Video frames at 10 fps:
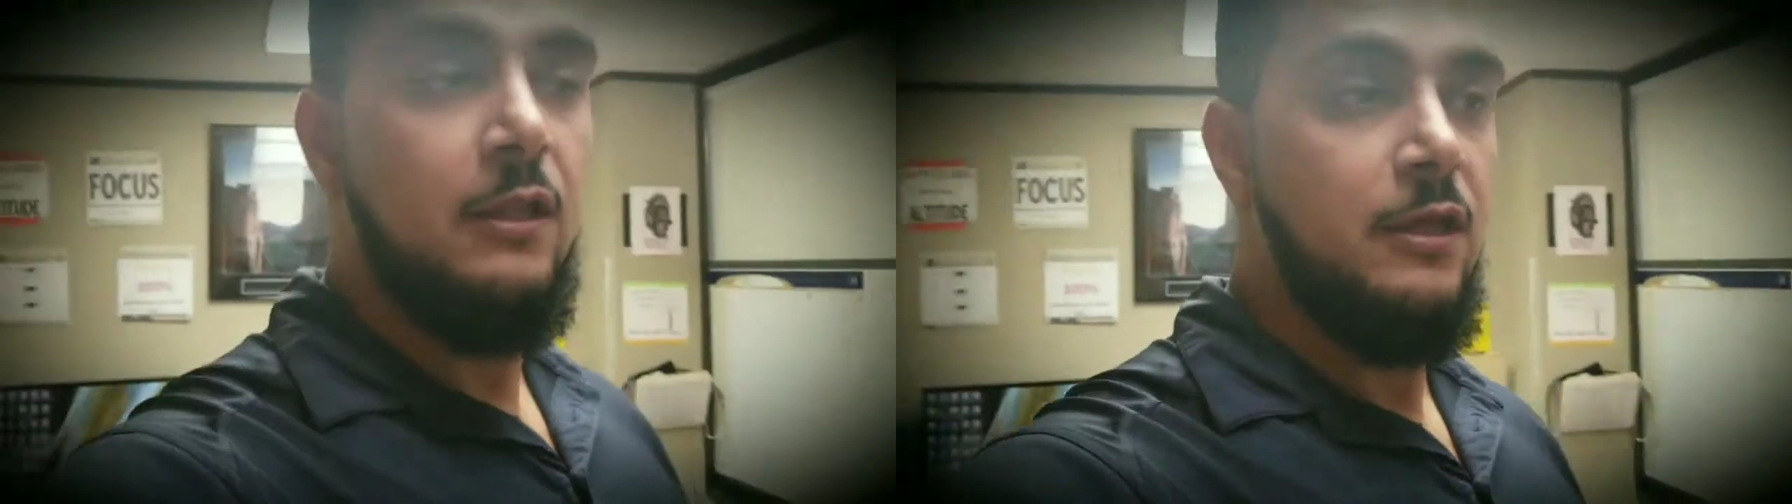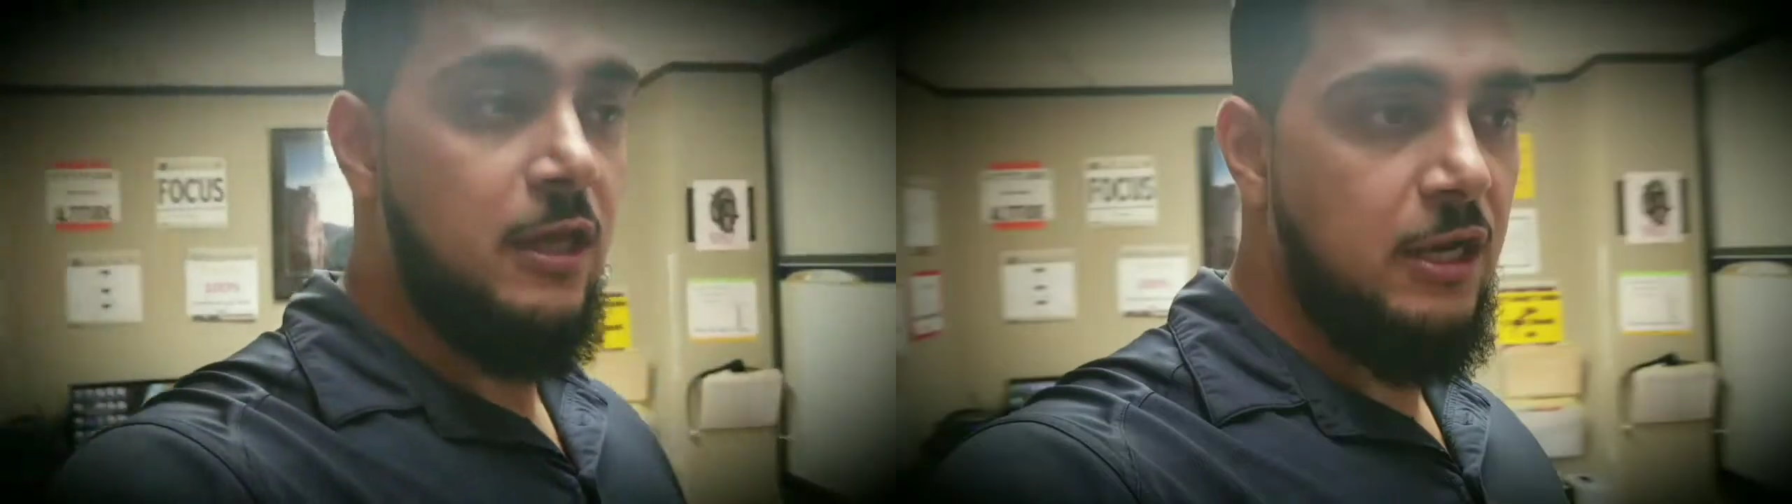
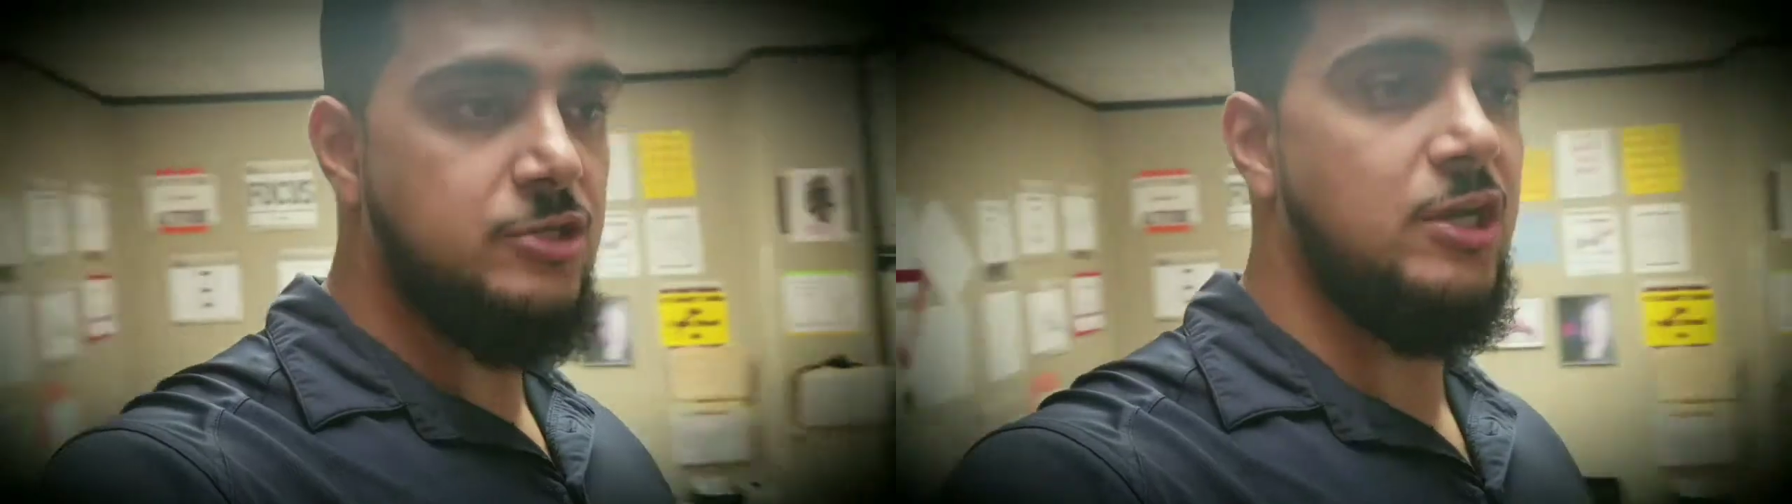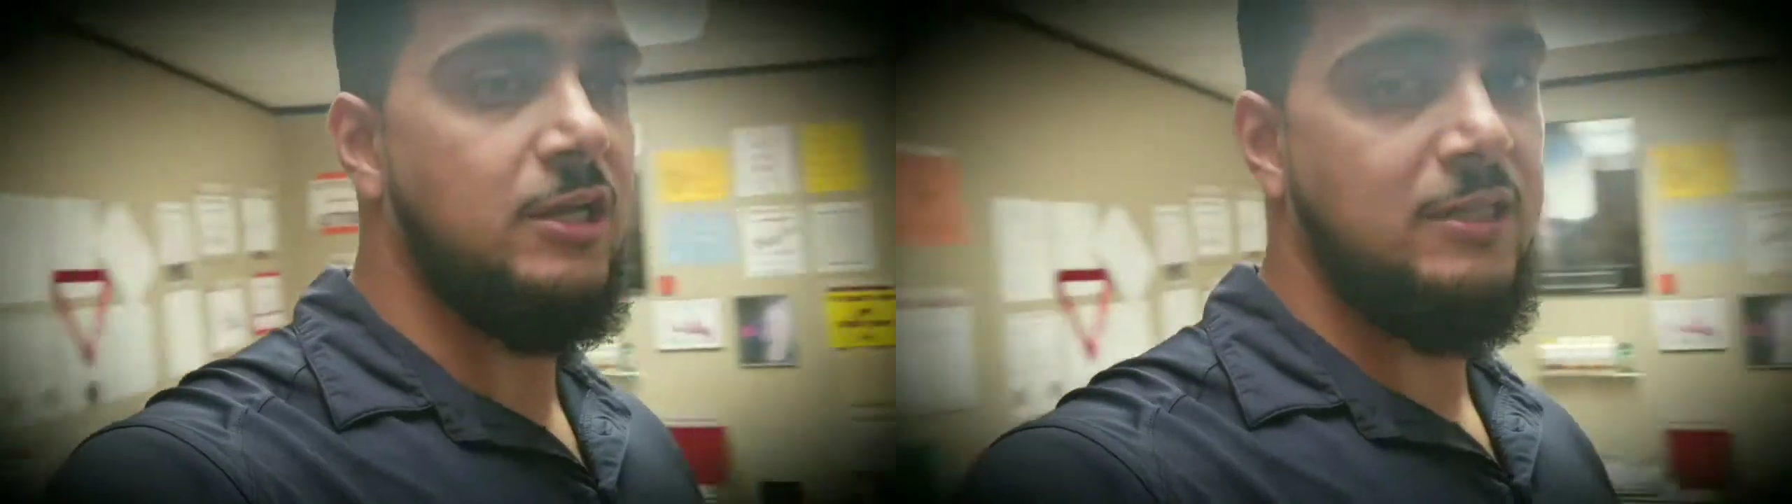The
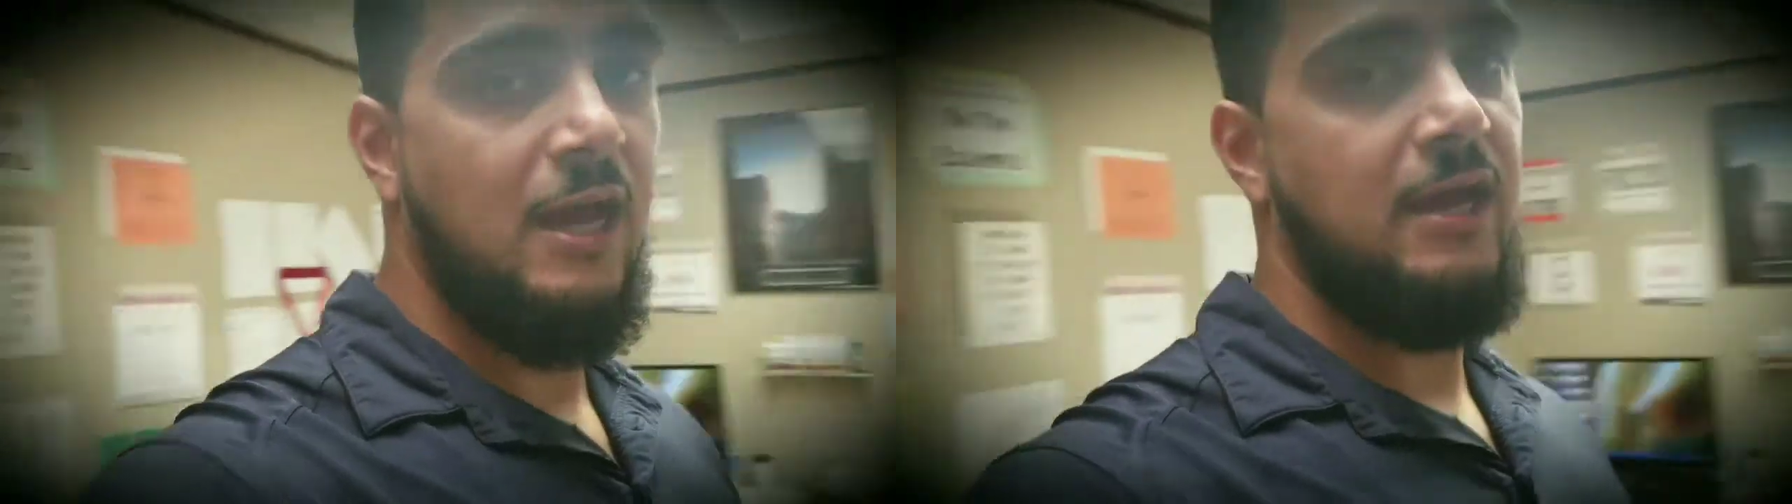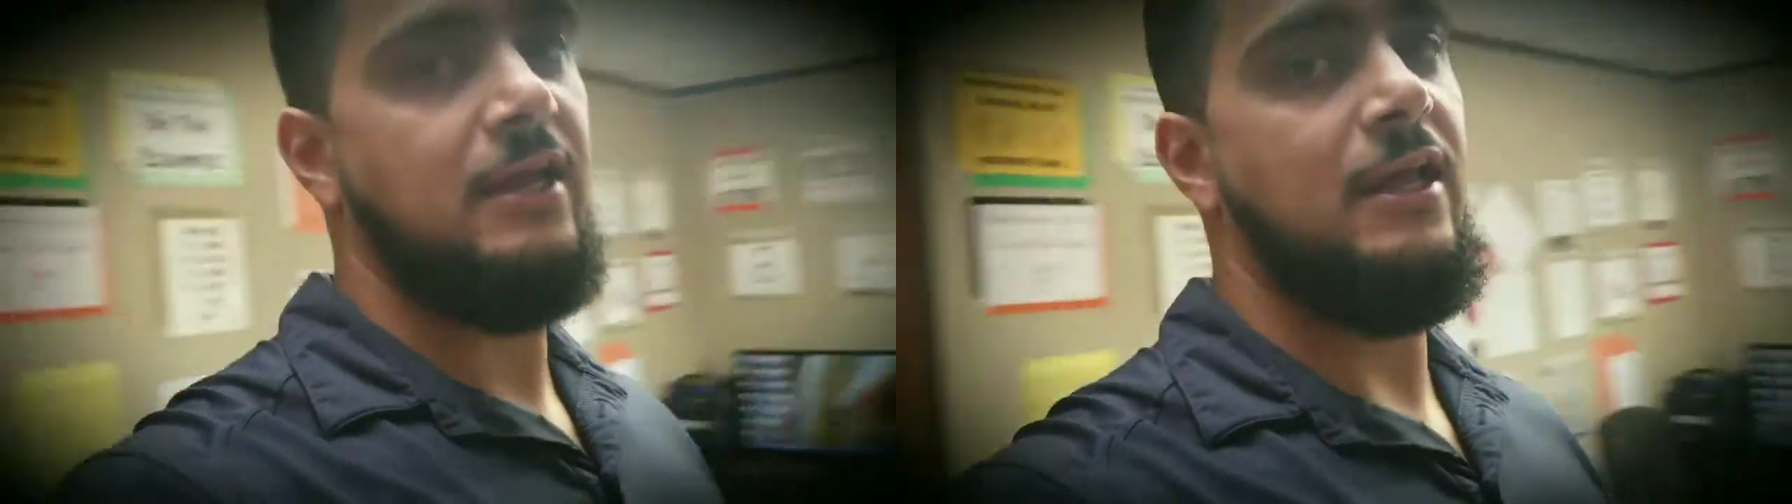ketogenic
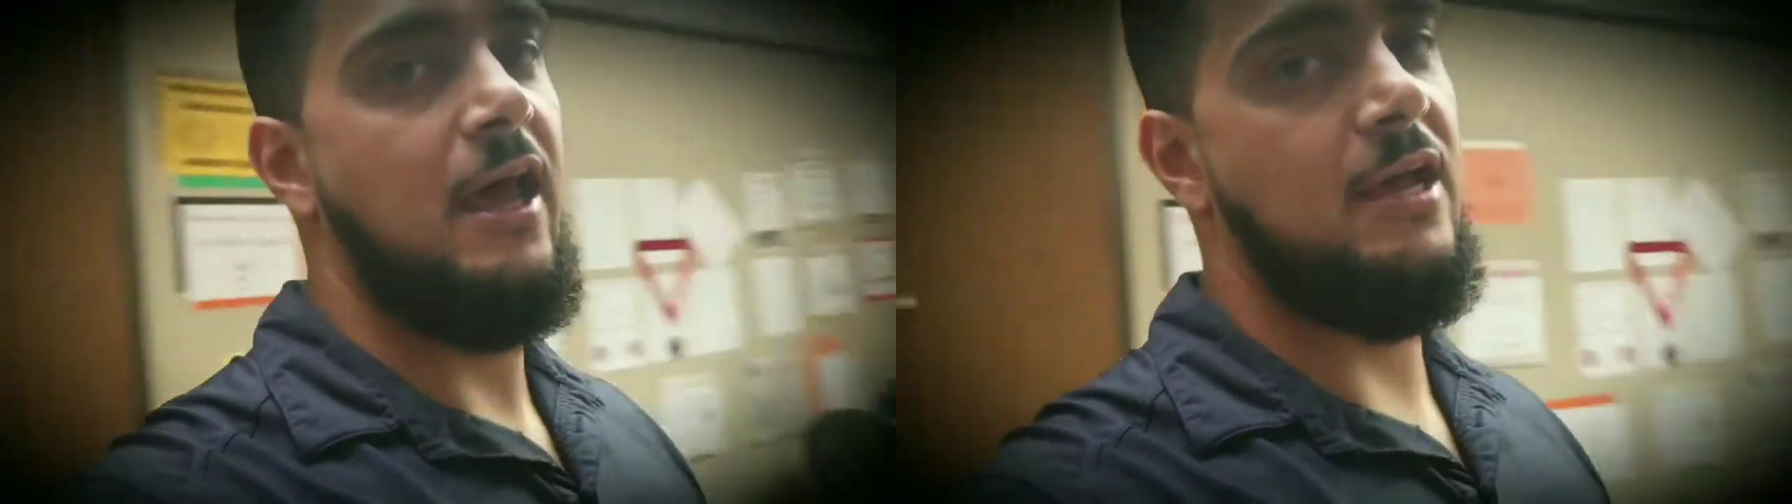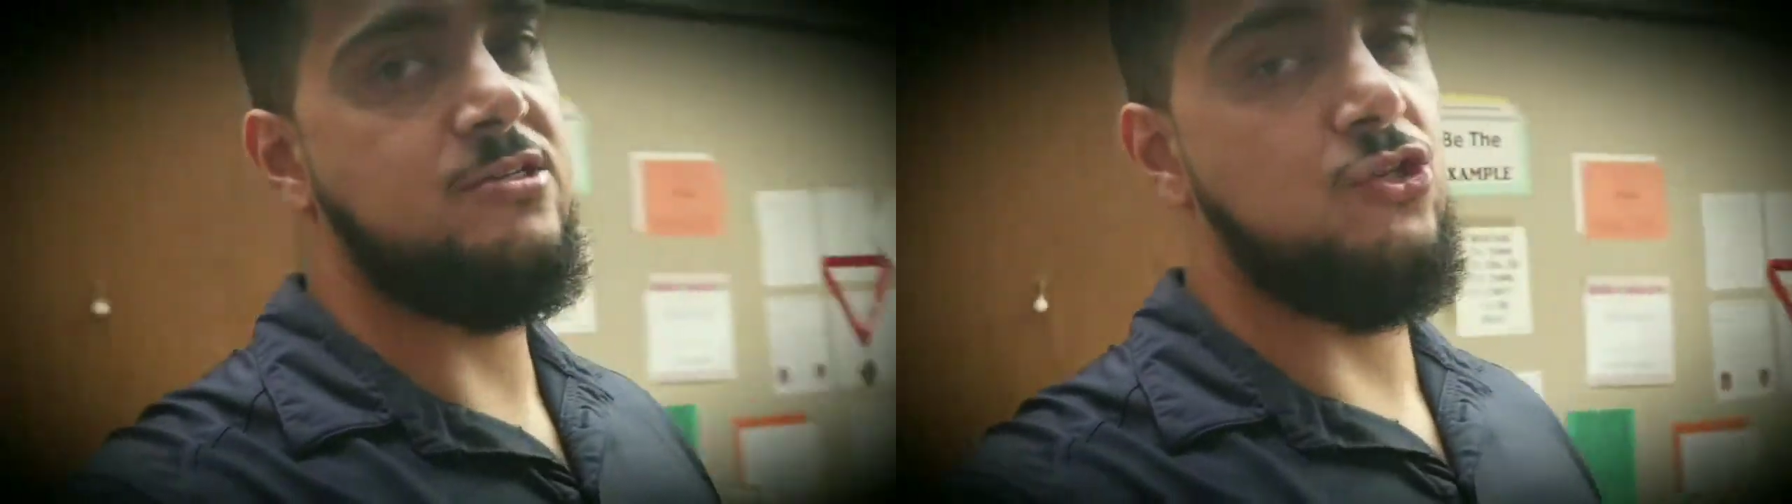diet
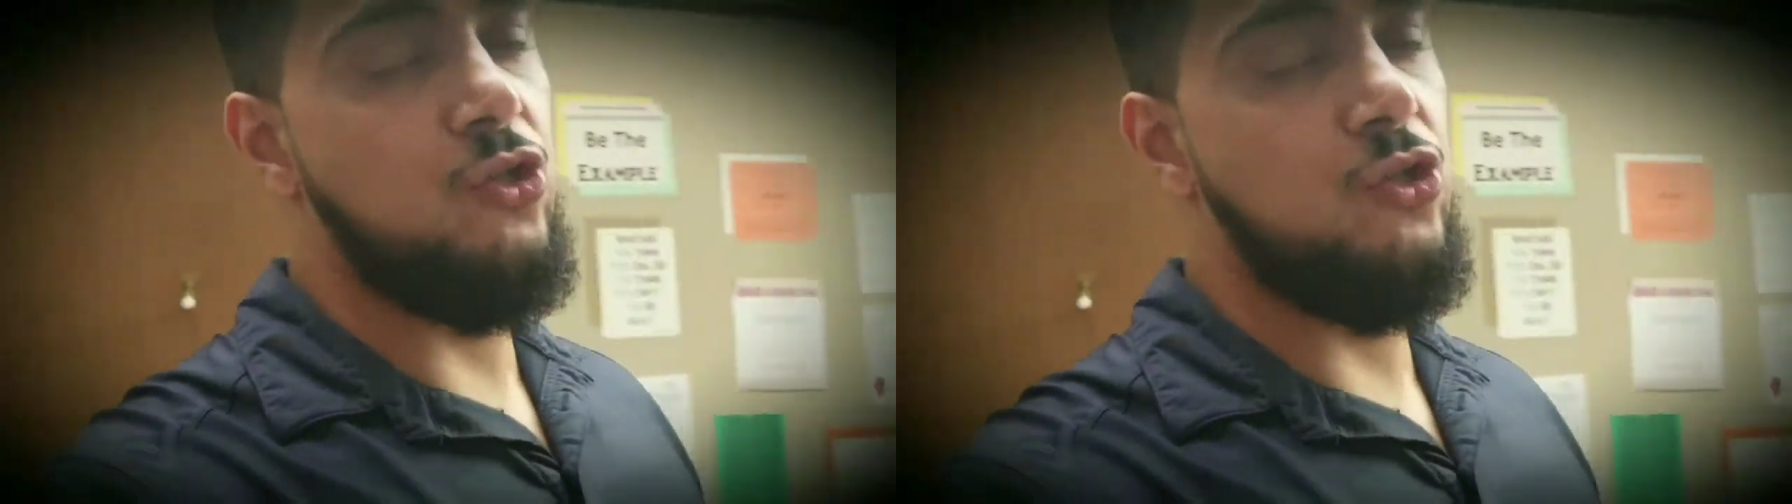has